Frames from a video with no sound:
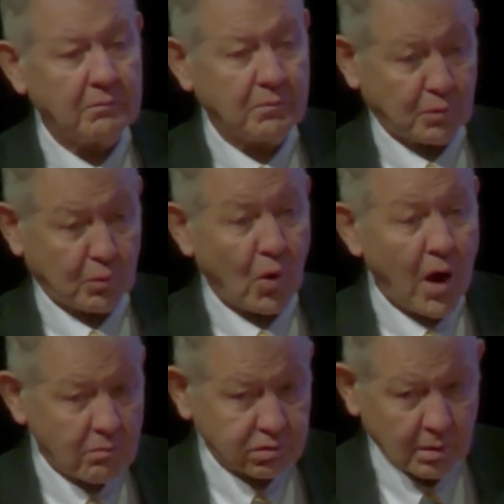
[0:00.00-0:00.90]

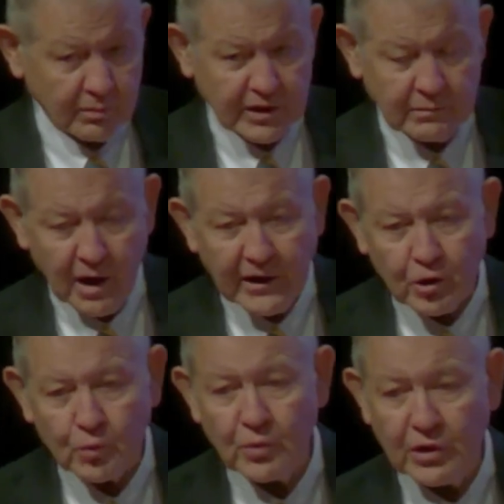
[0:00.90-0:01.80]
problem in my
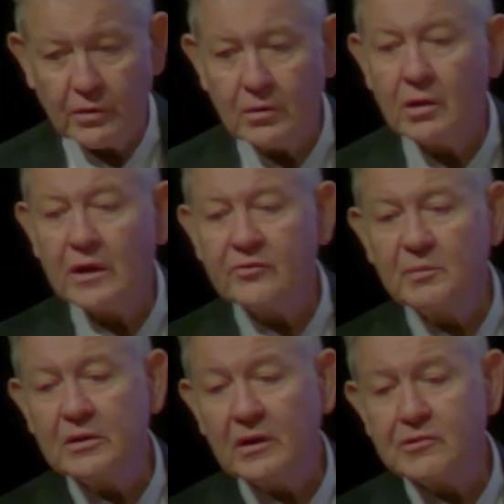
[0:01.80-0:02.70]
career has been
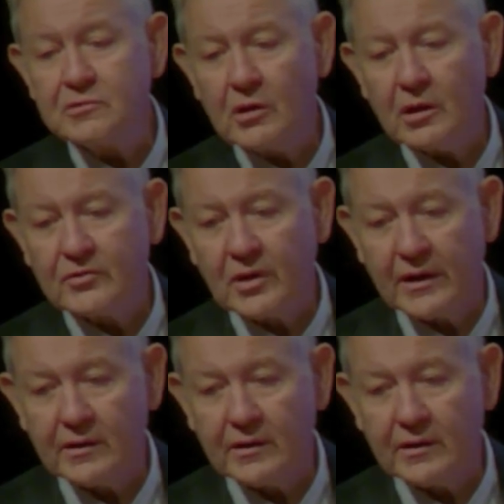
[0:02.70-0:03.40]
nitric oxide.